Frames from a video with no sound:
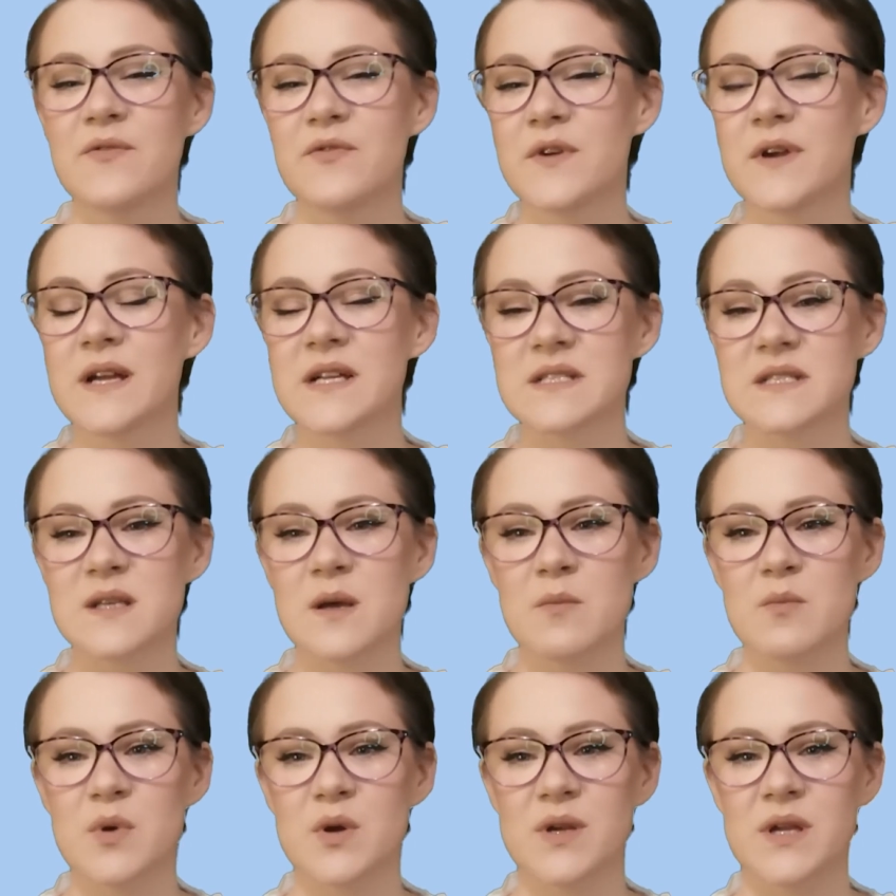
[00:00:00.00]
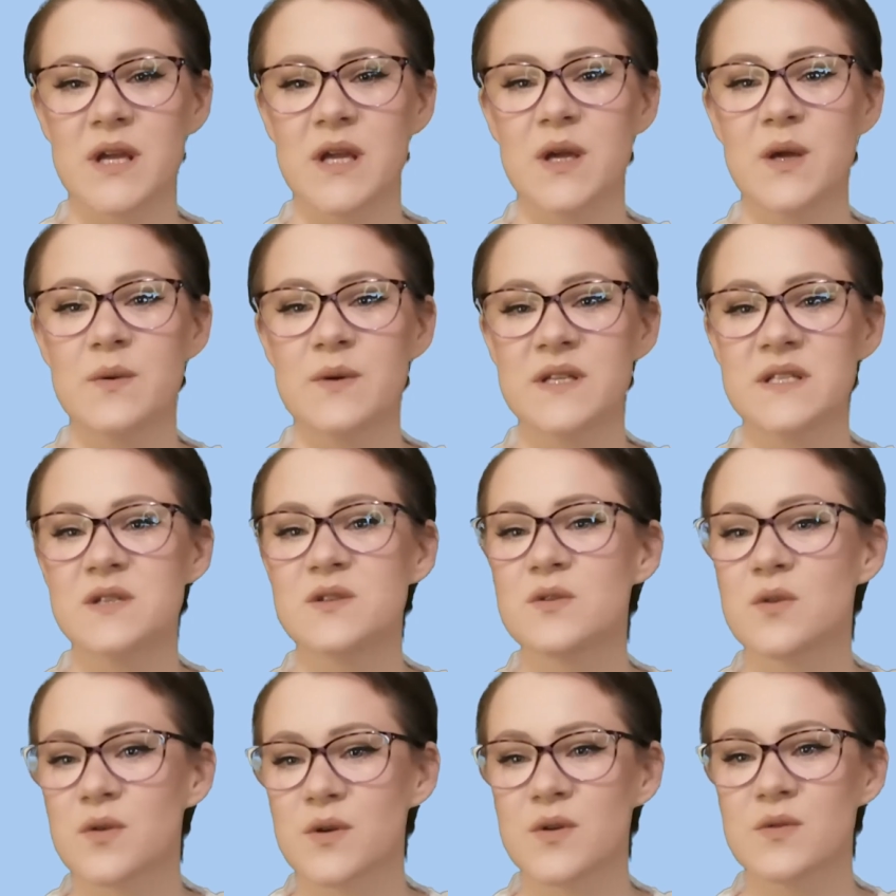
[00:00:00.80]
if you get somebody who is
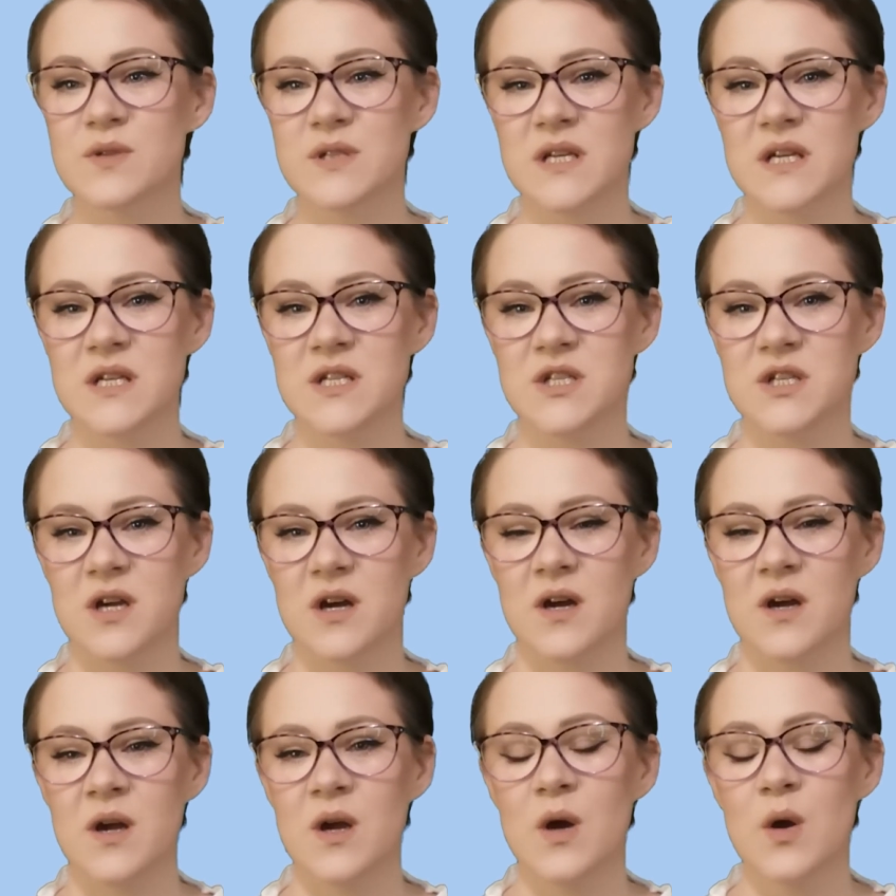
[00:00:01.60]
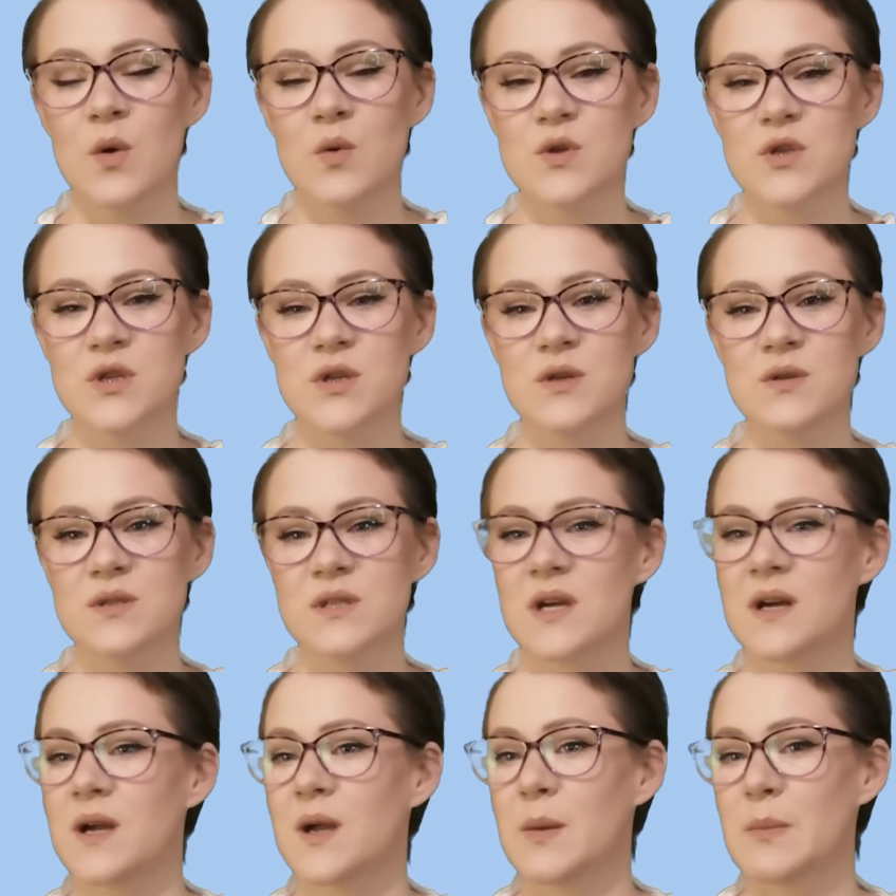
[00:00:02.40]
not your teacher or
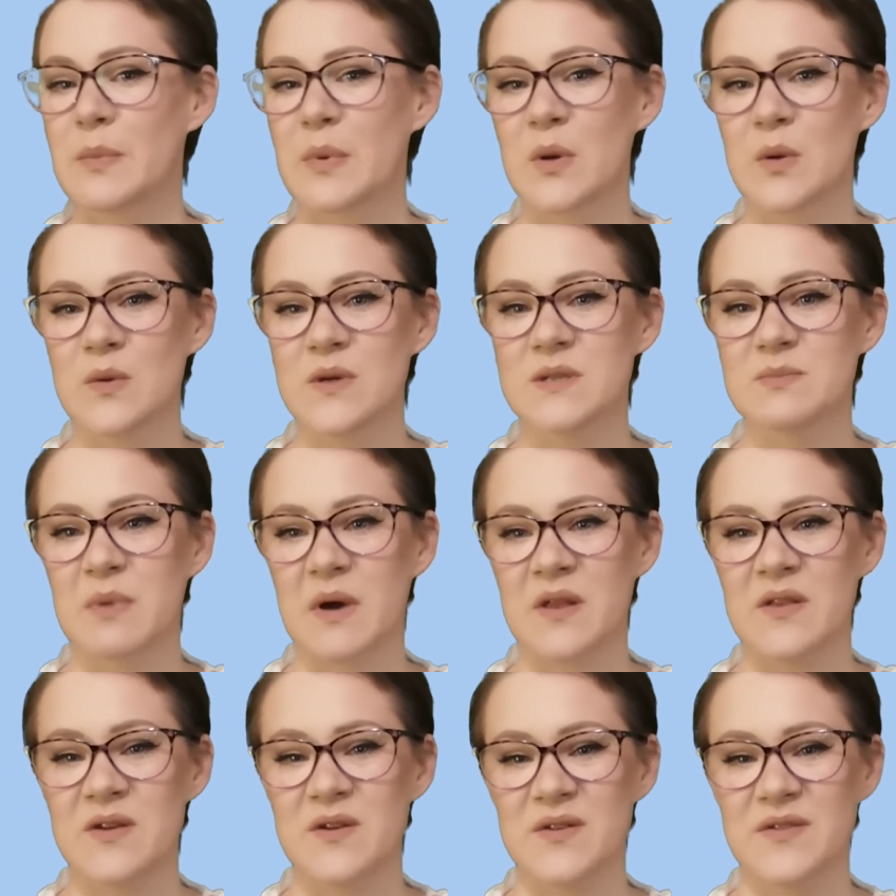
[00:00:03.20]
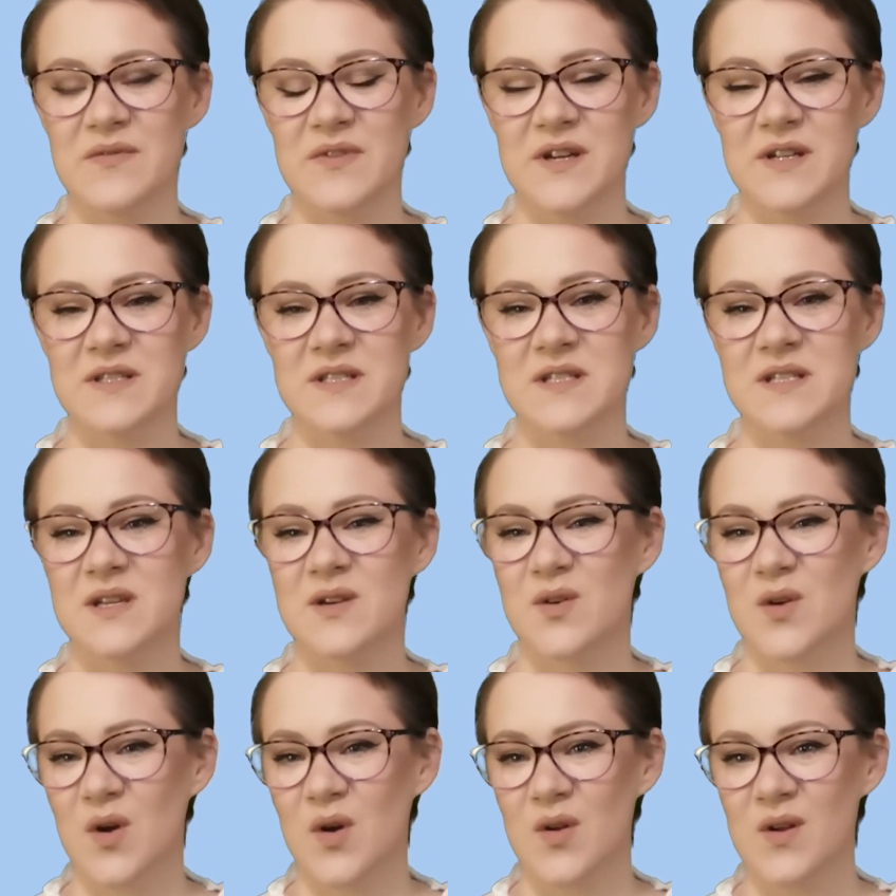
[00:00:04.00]
tutor employed by the
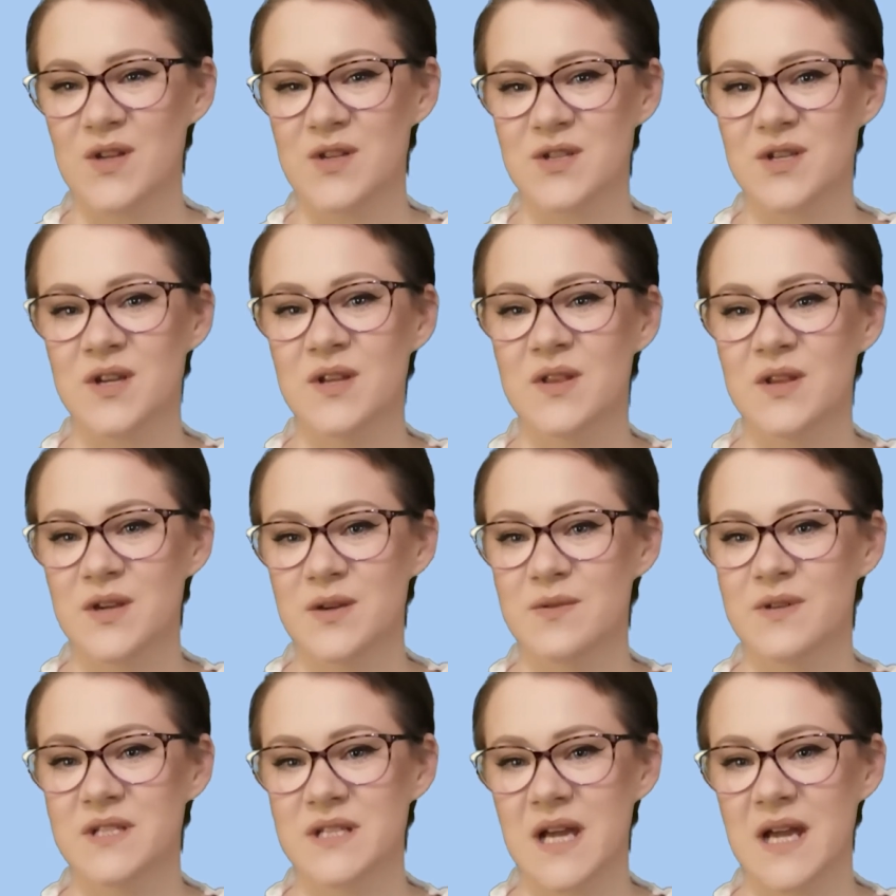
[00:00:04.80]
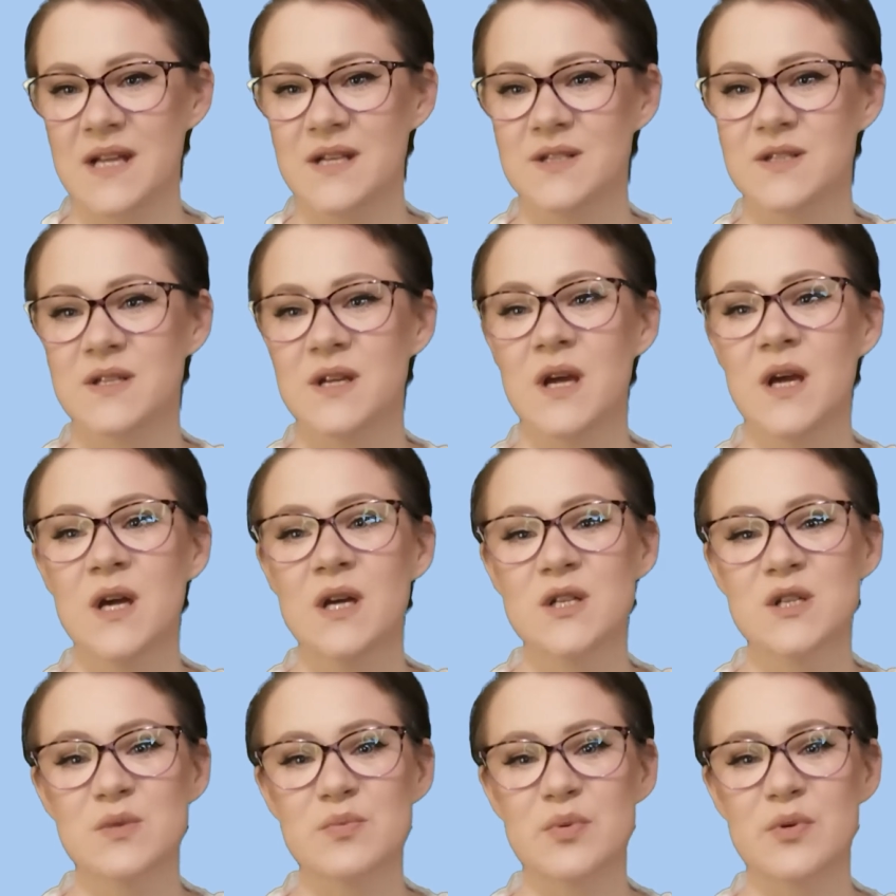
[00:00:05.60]
university or college that you attend
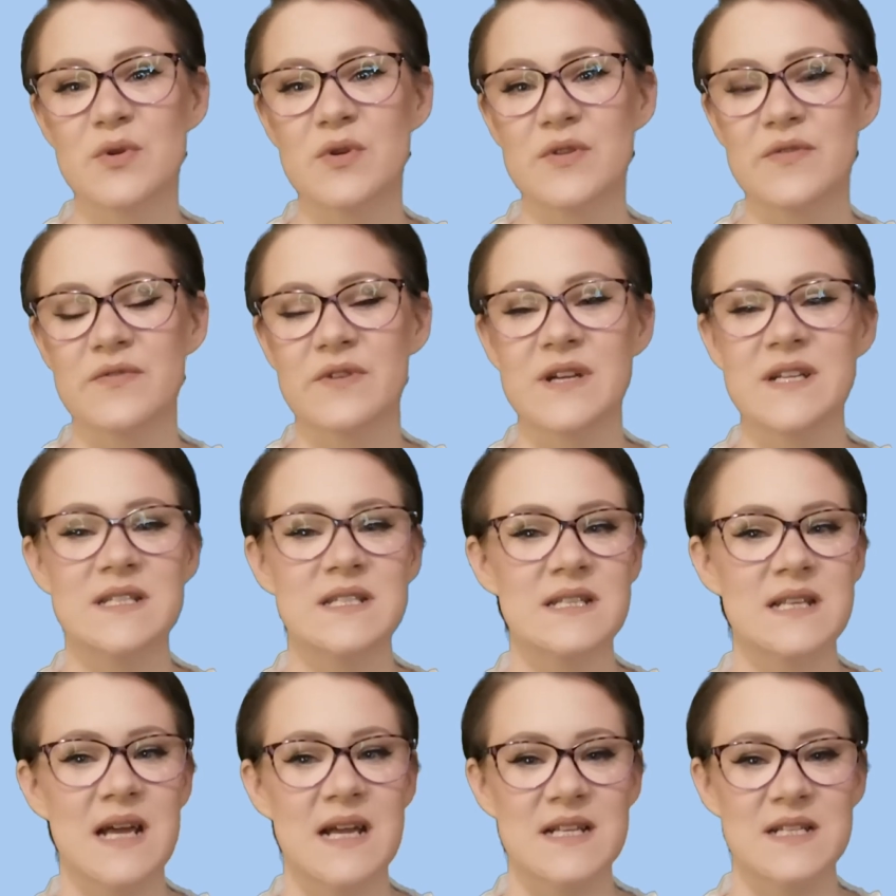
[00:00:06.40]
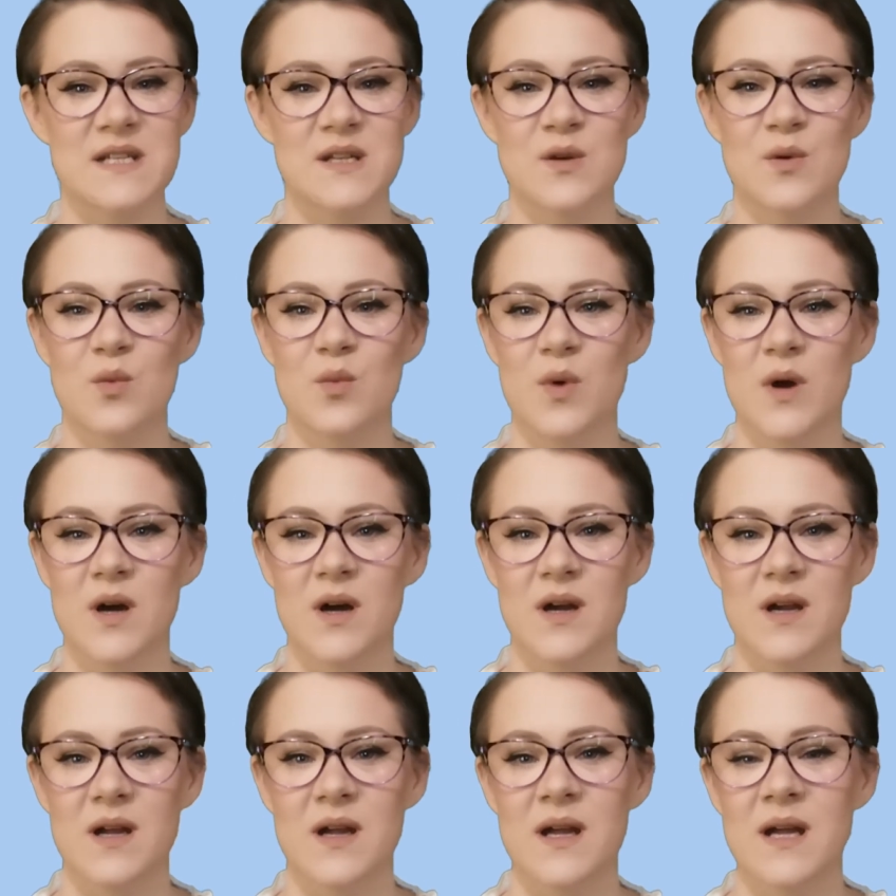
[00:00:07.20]
to proofread and edit your
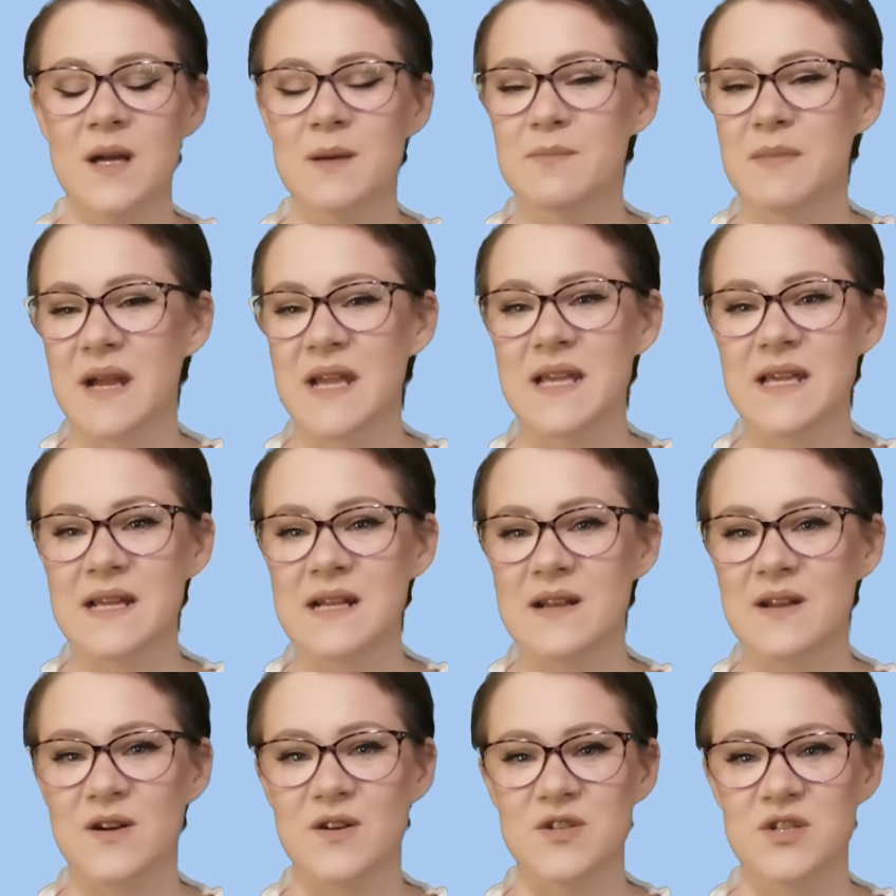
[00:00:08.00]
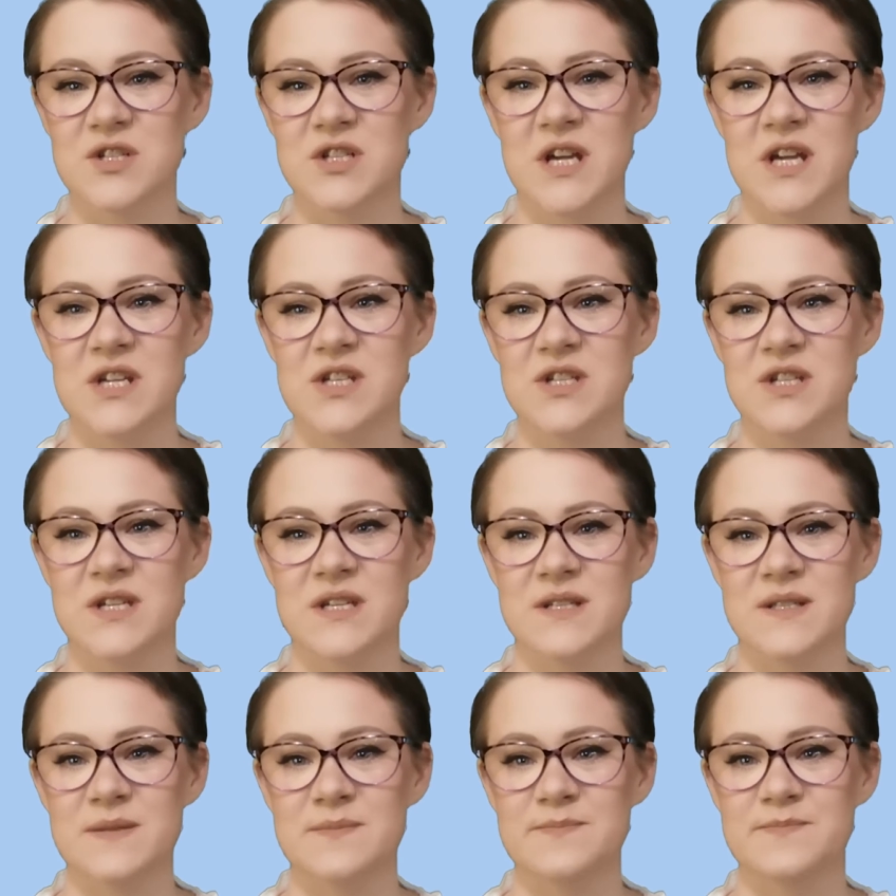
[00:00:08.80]
work, making large
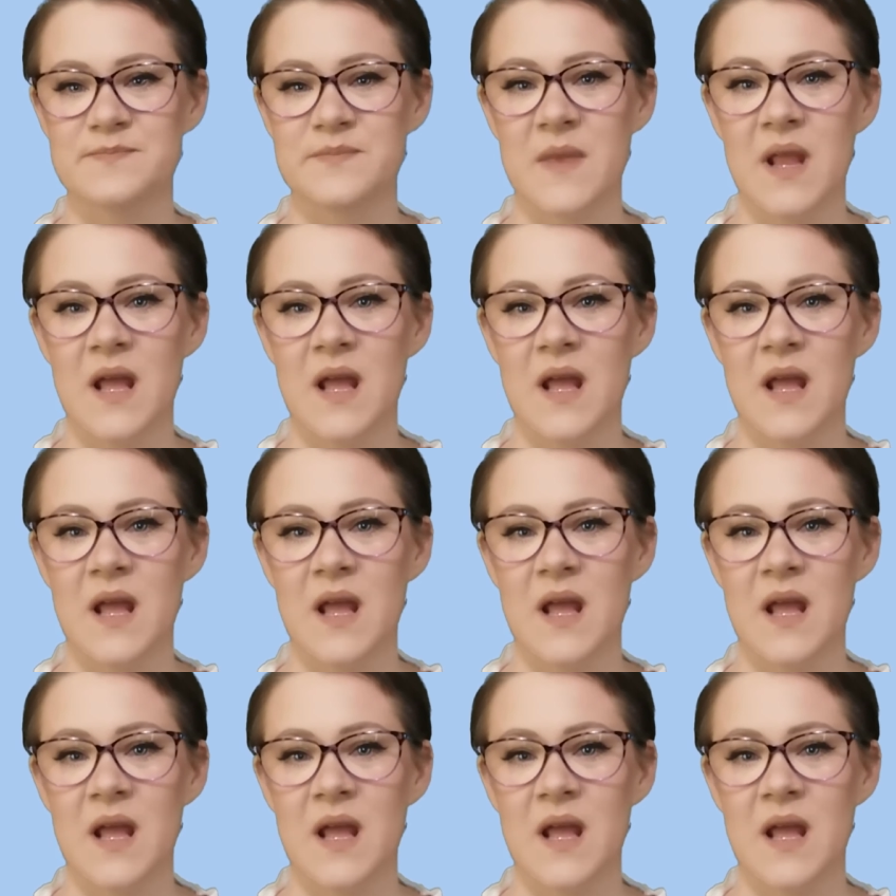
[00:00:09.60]
changes.